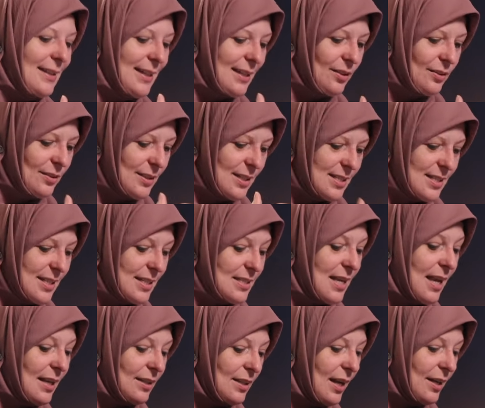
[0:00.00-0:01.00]
and
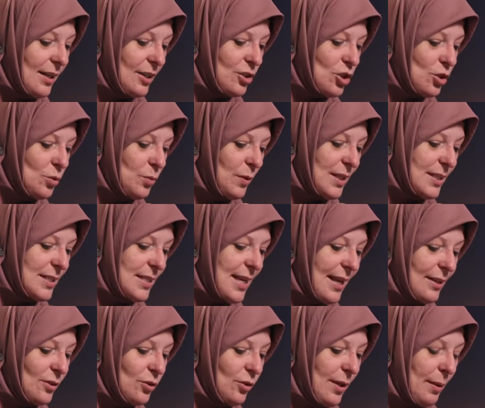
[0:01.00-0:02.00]
illnesses. And and I just wanted
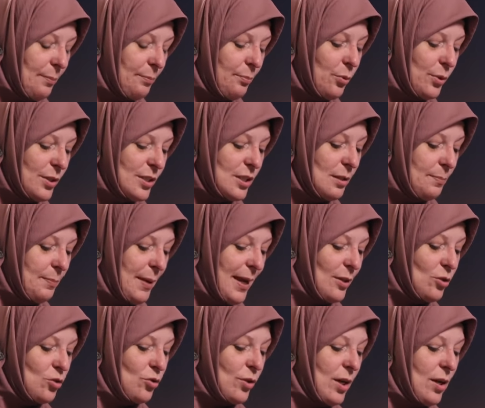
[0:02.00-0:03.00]
to end on that point of the
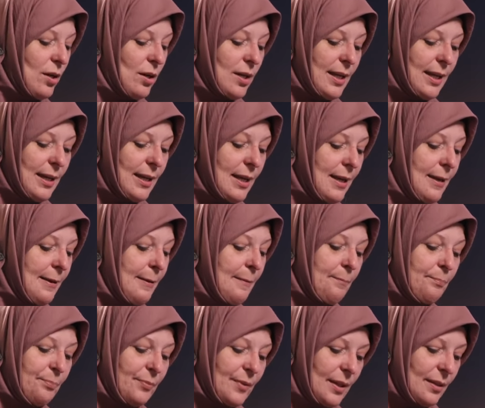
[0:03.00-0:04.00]
patriarchy.
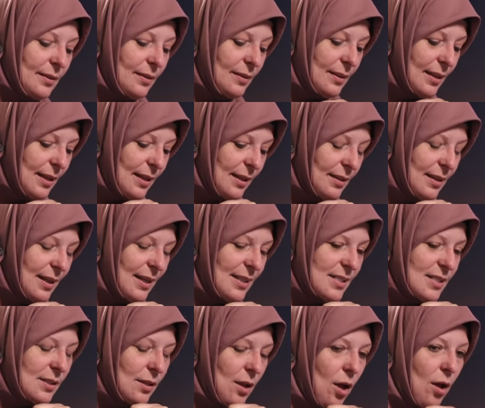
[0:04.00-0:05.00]

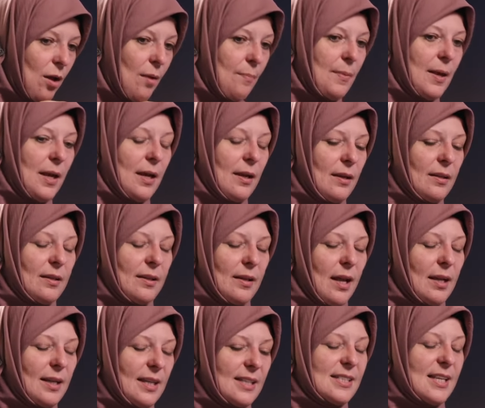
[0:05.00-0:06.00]
Islam
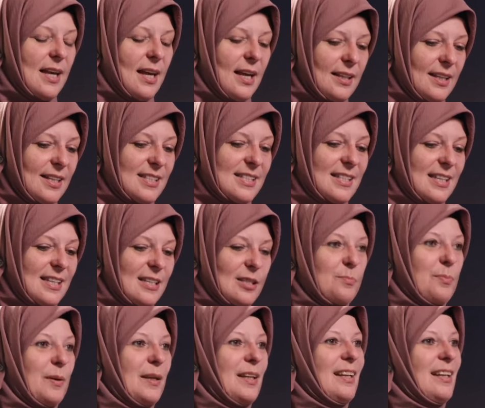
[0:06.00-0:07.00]
Allah Ta'ala
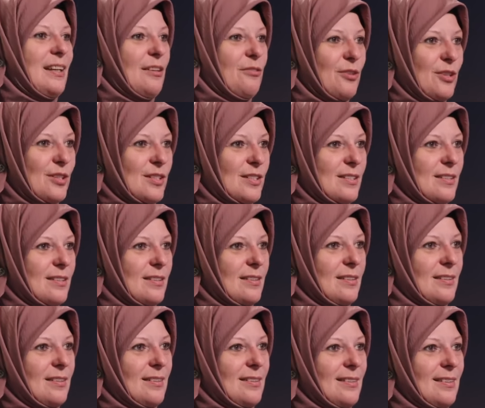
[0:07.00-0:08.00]
sees believers
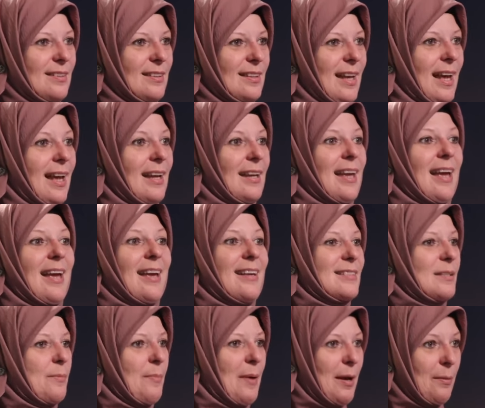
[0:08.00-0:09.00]
yes. and
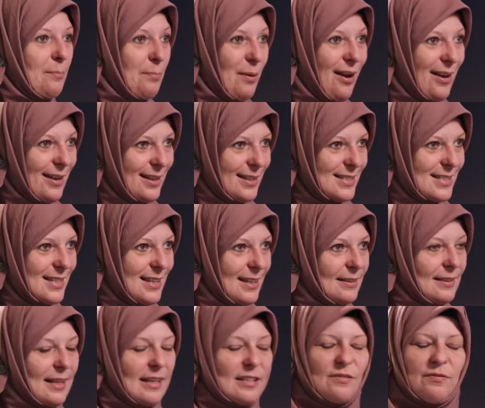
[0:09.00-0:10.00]
cares about
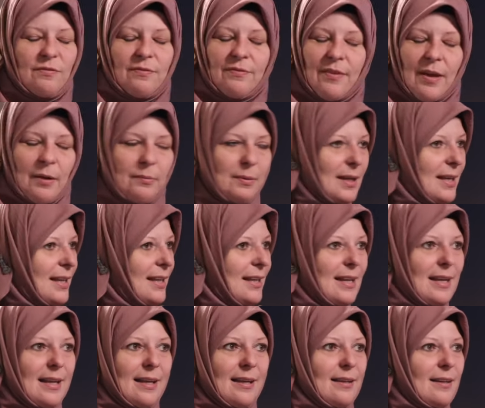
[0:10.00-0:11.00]
piety. That's very
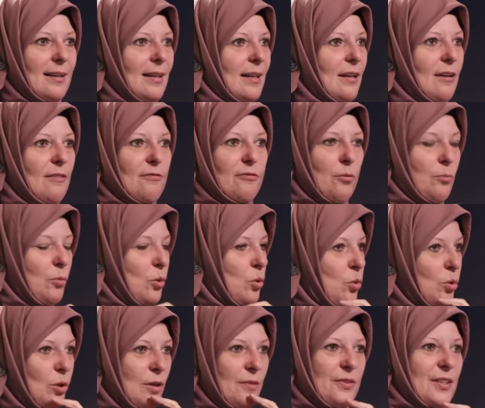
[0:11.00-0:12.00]
clear from
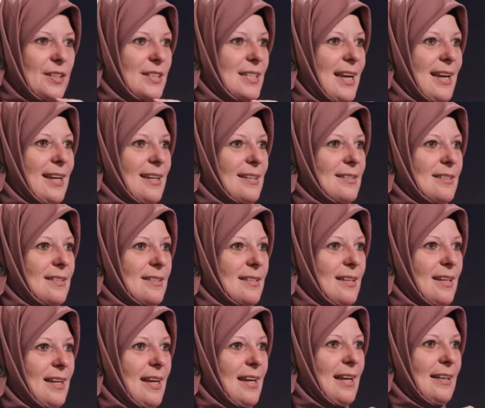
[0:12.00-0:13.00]
all of the
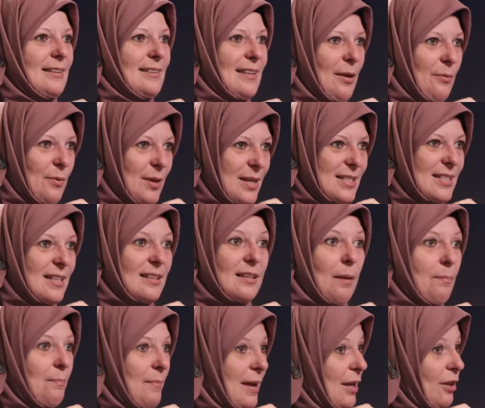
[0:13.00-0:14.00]
texts. There isn't
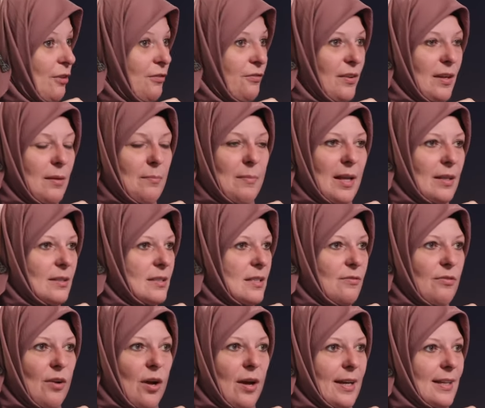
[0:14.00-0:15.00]
a male female
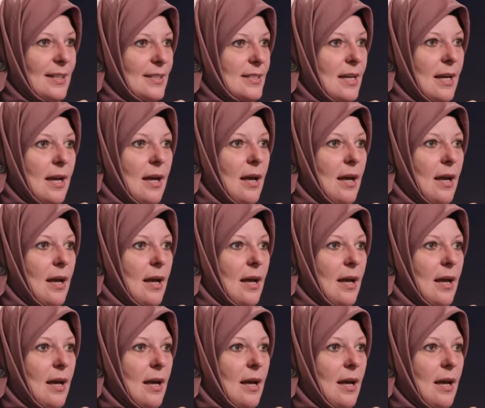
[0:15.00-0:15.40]
divide.